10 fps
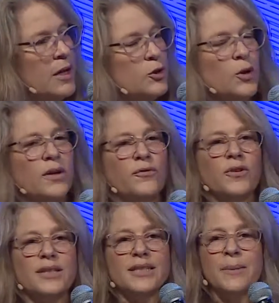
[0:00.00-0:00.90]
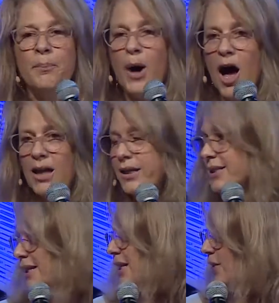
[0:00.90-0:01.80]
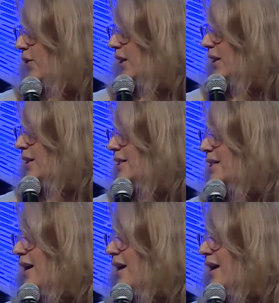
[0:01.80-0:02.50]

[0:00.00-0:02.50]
sort of symbolic significance